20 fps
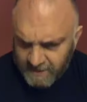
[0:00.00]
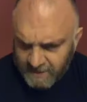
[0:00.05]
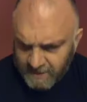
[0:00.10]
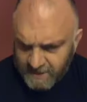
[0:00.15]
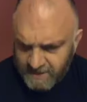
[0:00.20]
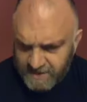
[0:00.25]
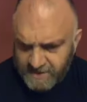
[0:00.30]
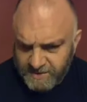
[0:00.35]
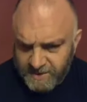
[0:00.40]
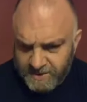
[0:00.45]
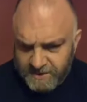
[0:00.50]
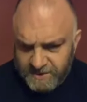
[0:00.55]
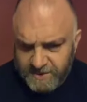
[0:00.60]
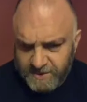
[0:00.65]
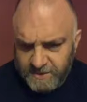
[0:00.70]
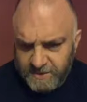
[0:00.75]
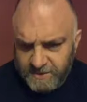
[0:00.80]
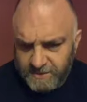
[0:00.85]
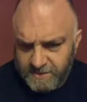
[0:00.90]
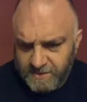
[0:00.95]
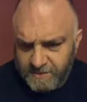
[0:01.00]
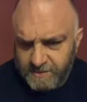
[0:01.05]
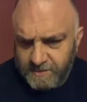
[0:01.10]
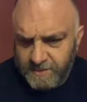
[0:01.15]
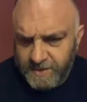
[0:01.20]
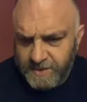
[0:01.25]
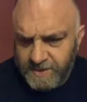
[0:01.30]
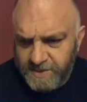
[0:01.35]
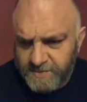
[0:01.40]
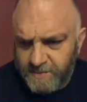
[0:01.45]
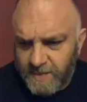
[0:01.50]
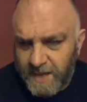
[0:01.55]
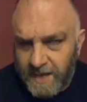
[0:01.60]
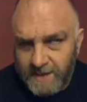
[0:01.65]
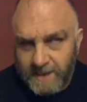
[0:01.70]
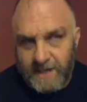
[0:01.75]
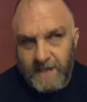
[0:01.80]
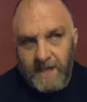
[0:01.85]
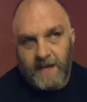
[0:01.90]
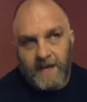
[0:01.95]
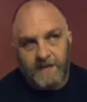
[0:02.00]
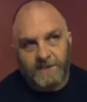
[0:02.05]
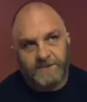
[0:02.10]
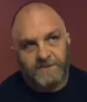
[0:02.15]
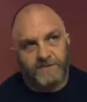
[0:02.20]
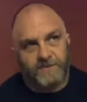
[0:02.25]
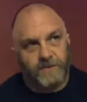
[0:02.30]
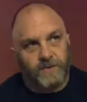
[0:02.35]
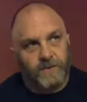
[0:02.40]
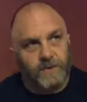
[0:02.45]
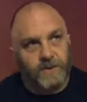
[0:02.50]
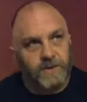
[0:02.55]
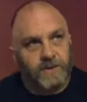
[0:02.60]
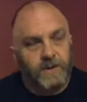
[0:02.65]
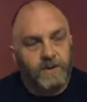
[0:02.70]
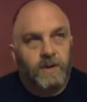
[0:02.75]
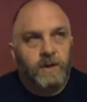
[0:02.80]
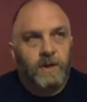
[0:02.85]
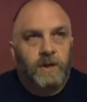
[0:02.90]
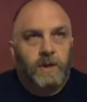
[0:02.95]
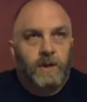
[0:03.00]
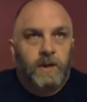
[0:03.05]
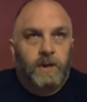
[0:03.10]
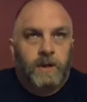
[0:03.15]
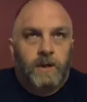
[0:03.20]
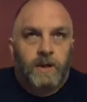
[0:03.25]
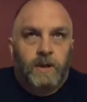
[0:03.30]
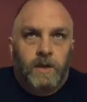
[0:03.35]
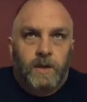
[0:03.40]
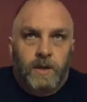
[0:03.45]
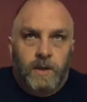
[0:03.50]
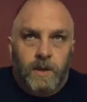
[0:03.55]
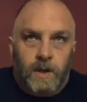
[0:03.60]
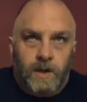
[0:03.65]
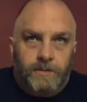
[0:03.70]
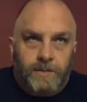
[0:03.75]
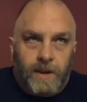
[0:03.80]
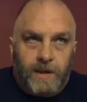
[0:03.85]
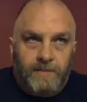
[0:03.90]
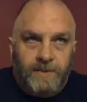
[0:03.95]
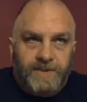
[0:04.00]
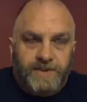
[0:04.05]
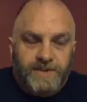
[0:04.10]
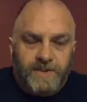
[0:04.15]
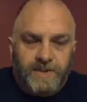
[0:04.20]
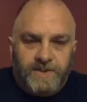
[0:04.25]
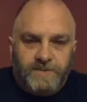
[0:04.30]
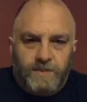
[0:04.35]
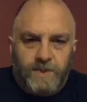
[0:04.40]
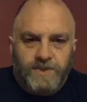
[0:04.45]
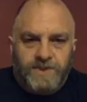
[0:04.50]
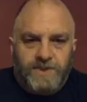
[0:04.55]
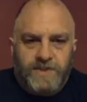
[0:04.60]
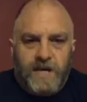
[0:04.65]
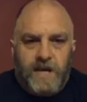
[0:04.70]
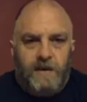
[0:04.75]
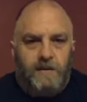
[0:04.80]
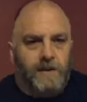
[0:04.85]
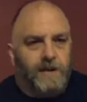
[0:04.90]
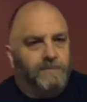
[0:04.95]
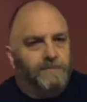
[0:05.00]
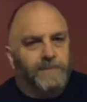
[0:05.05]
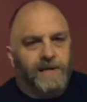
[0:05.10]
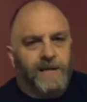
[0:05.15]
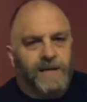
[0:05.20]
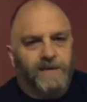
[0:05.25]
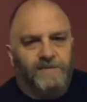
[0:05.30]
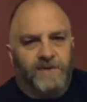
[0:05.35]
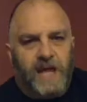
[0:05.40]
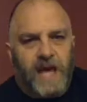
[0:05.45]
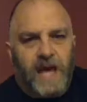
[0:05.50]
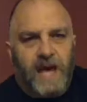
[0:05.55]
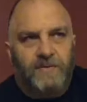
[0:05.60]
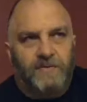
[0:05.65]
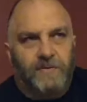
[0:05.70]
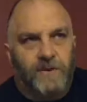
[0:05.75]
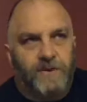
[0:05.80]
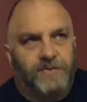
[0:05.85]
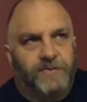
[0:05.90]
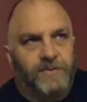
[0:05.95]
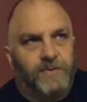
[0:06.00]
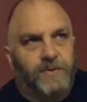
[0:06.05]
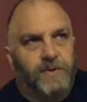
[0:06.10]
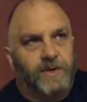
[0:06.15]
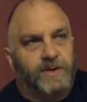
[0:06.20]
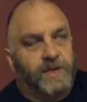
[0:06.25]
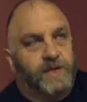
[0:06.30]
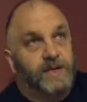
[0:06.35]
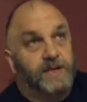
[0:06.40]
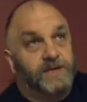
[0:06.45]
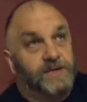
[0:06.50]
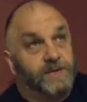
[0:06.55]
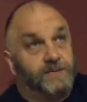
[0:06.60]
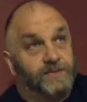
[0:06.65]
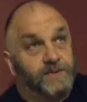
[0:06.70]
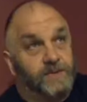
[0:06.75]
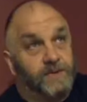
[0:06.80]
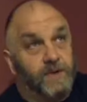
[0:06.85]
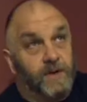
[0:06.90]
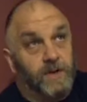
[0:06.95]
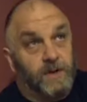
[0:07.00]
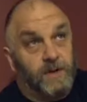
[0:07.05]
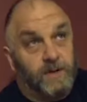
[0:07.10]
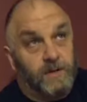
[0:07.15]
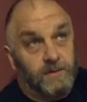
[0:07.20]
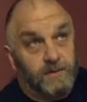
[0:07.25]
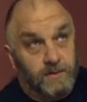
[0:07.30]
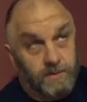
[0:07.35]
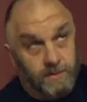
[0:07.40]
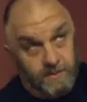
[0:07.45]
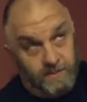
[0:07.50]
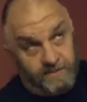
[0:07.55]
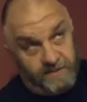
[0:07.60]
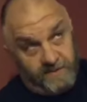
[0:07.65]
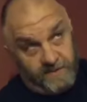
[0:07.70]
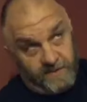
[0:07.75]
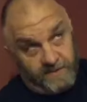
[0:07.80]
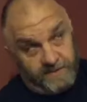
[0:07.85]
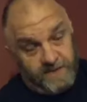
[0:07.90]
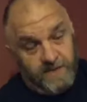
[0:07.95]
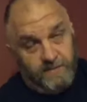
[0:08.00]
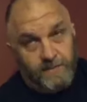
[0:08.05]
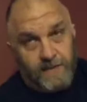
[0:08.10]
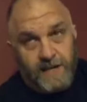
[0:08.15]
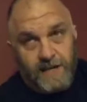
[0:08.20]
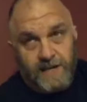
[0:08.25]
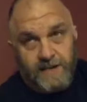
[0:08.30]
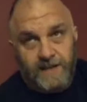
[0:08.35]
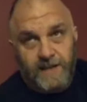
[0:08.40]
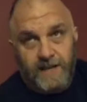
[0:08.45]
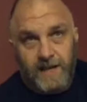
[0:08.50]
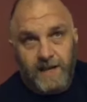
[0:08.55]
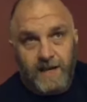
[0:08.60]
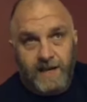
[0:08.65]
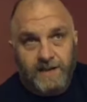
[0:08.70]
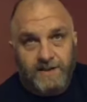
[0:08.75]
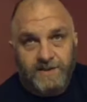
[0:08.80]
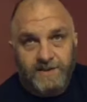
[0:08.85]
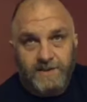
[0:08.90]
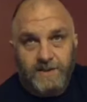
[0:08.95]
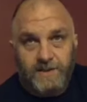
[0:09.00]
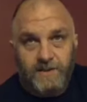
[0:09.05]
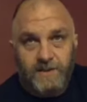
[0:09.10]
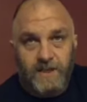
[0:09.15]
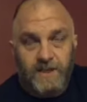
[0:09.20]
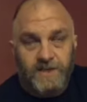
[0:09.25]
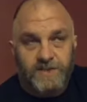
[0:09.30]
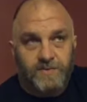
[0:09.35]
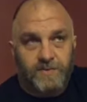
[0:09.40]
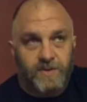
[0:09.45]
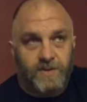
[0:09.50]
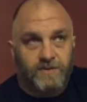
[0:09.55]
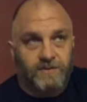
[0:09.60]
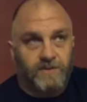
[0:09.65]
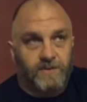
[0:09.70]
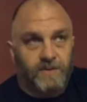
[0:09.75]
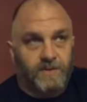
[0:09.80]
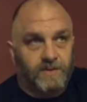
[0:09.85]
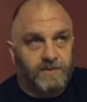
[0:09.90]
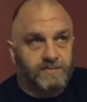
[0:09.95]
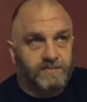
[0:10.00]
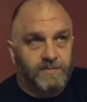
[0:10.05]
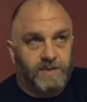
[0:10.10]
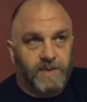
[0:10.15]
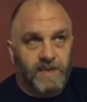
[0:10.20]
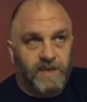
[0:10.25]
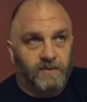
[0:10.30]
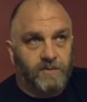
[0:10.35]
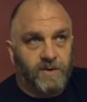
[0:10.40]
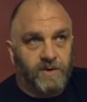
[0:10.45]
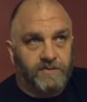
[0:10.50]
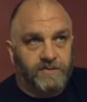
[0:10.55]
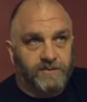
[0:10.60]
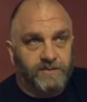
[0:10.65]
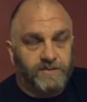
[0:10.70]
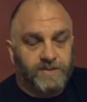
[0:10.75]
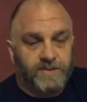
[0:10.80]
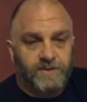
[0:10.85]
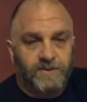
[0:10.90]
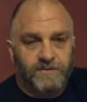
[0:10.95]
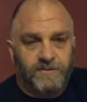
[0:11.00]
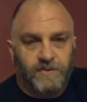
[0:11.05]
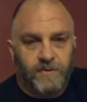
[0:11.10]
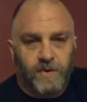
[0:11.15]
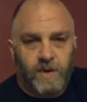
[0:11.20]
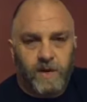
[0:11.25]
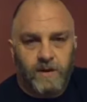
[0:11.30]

been listening to his podcast for probably 6 months now, and I'm not even halfway through. I think he's up to 150 podcasts, and each one of them are anywhere from 2 to 4